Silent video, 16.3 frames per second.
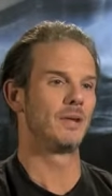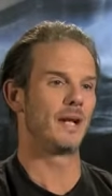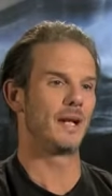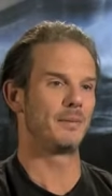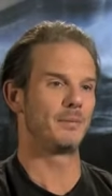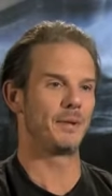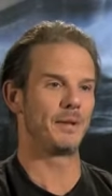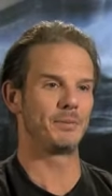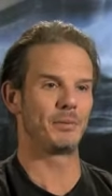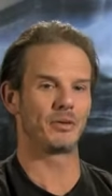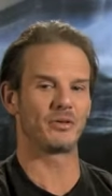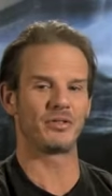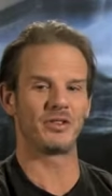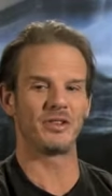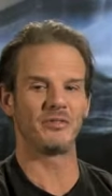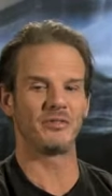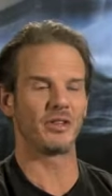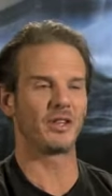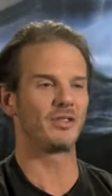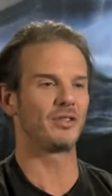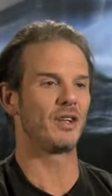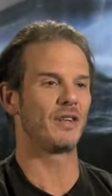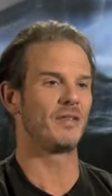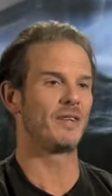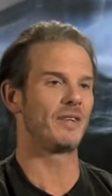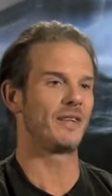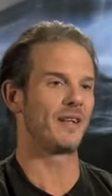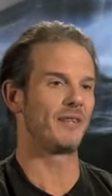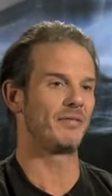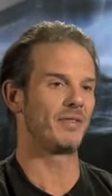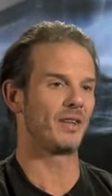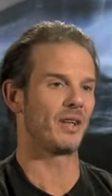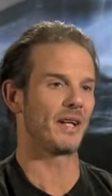and people see footage of it and they
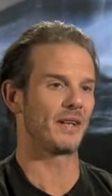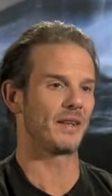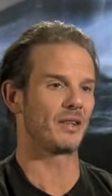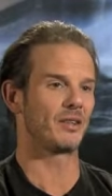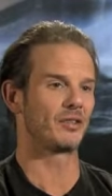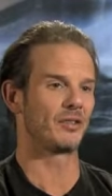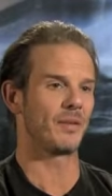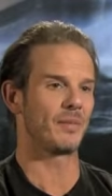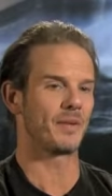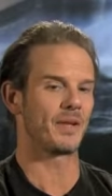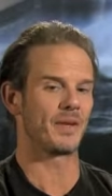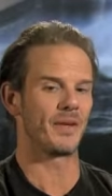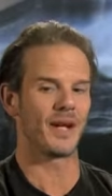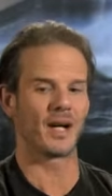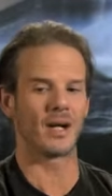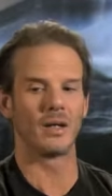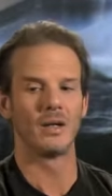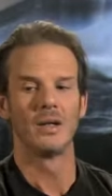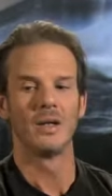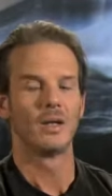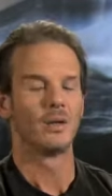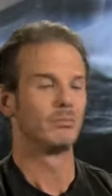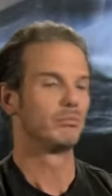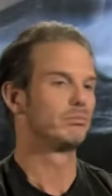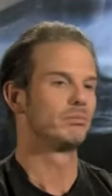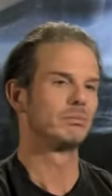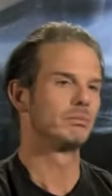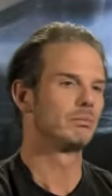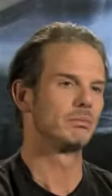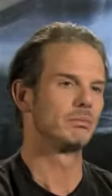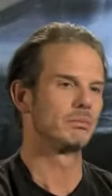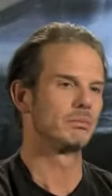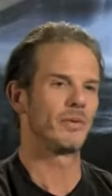feel like there's something there,
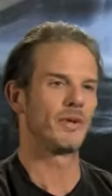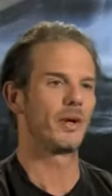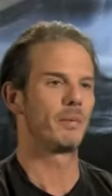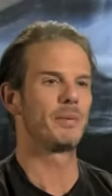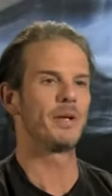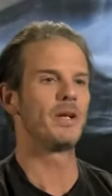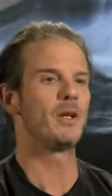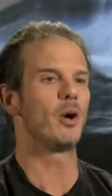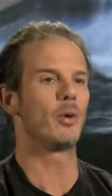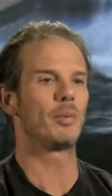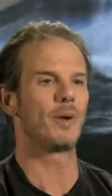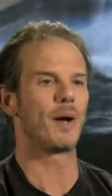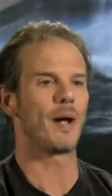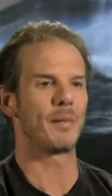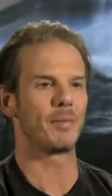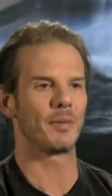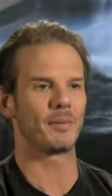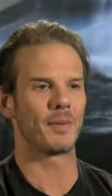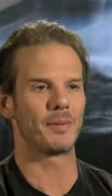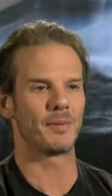there'll be no problem.